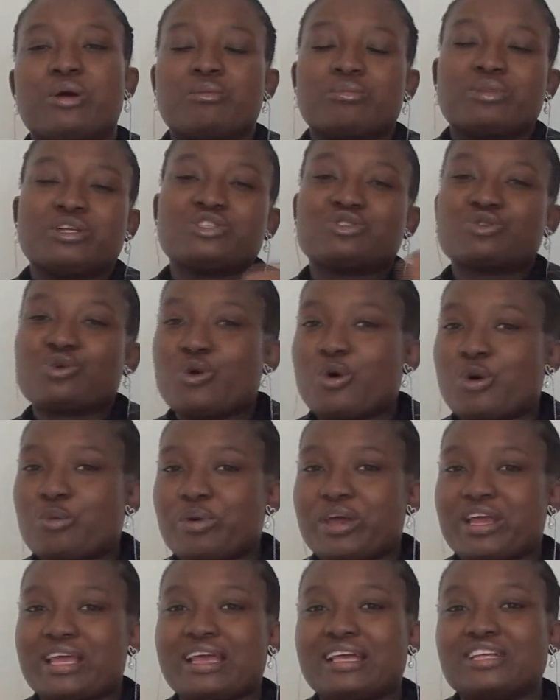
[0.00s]
please go
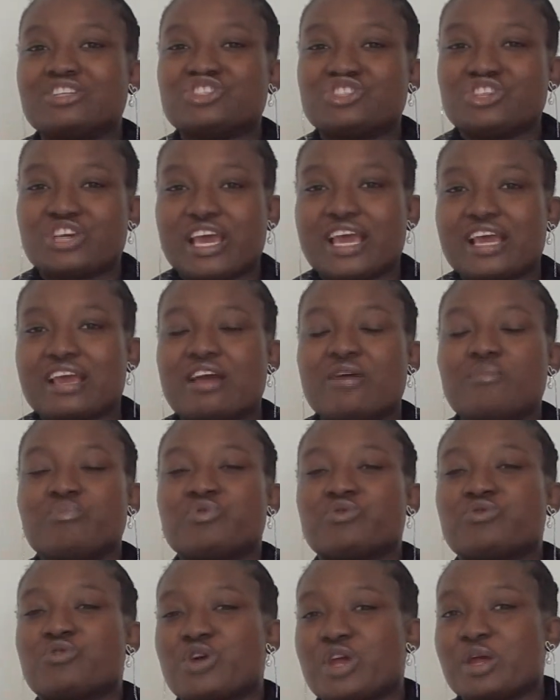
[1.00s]
back and check
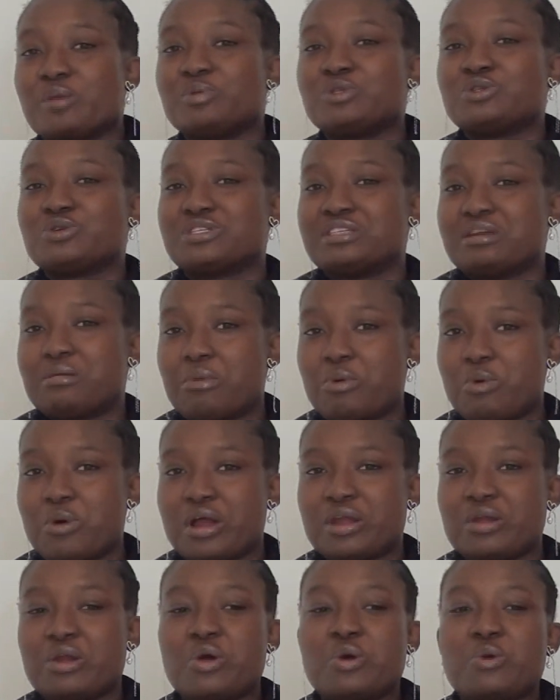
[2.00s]
for episode number
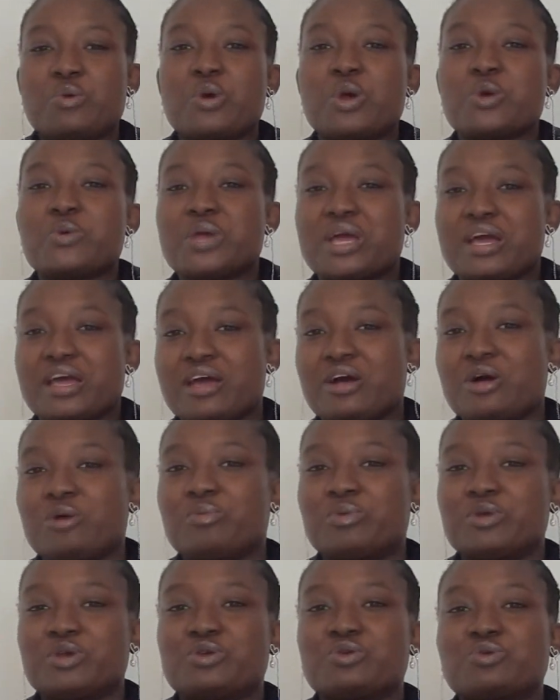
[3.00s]
one, where we are
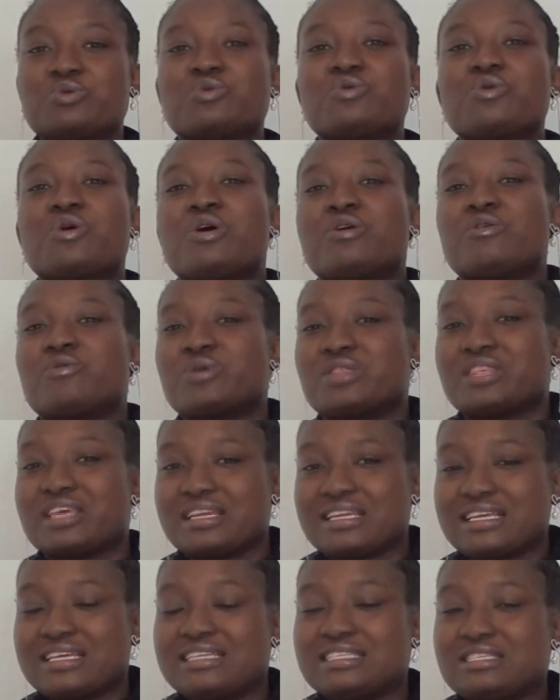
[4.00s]
helping you with
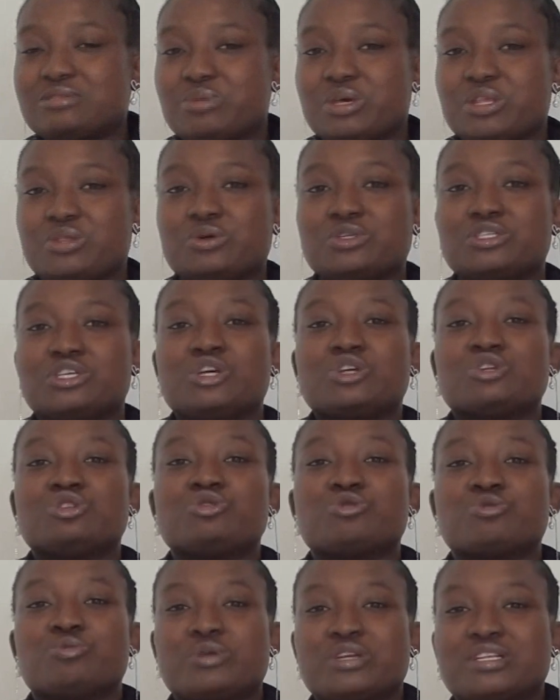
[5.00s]
an easy method
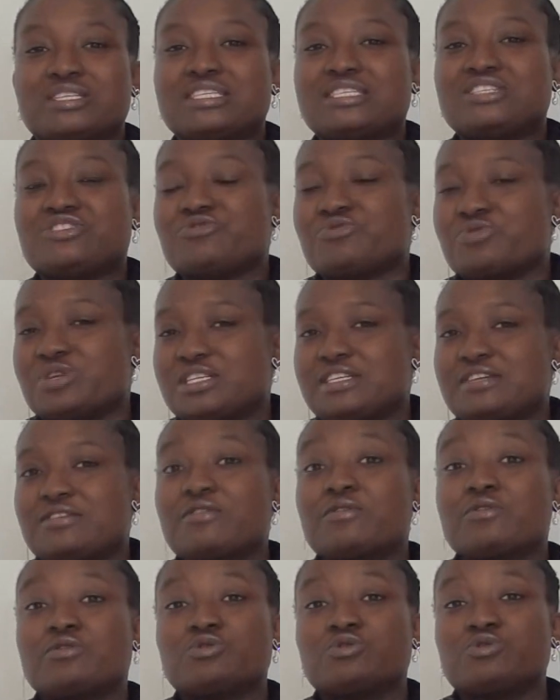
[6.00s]
to be teaching reading
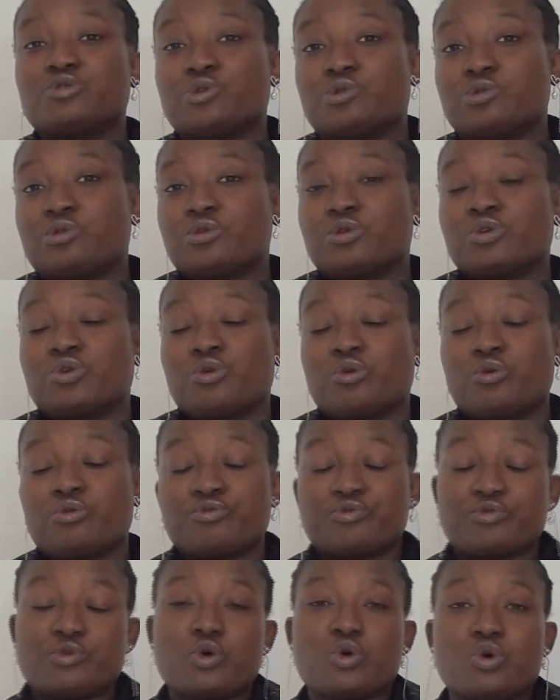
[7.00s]
to your
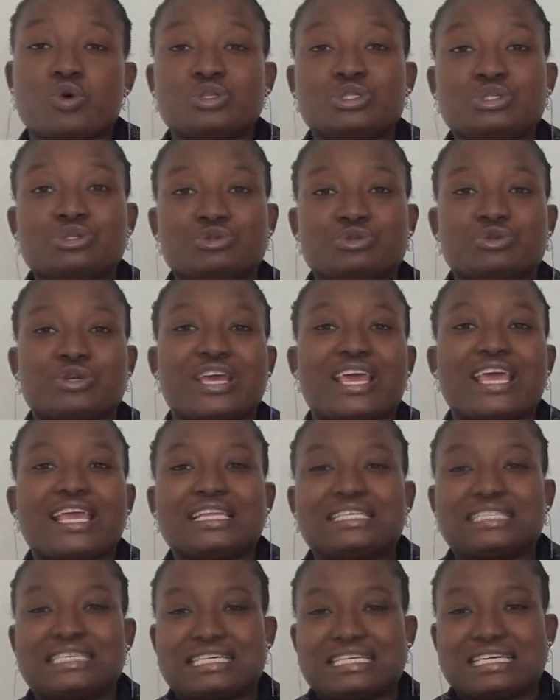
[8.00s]
four to eight
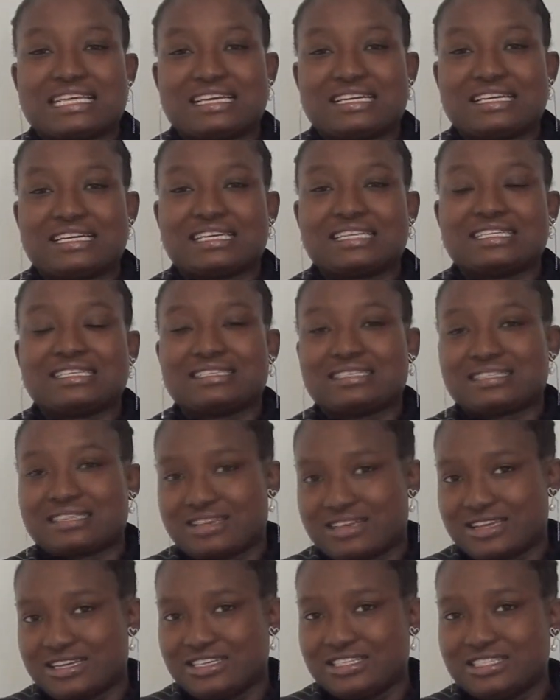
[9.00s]
years
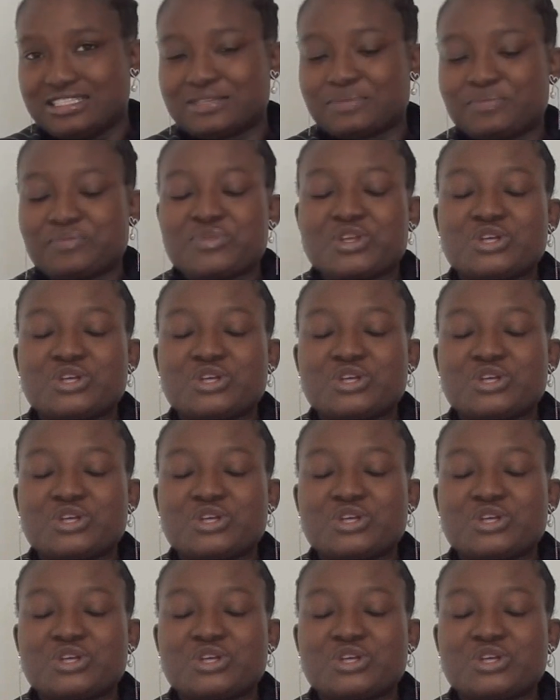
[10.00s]
kids.